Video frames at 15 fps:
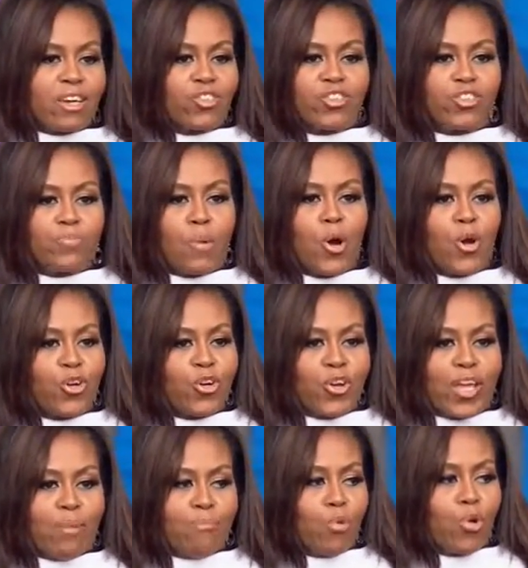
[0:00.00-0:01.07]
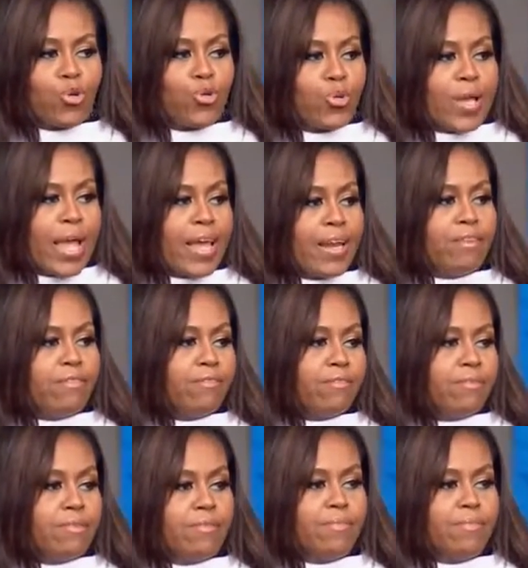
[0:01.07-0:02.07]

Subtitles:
us smarter and more creative.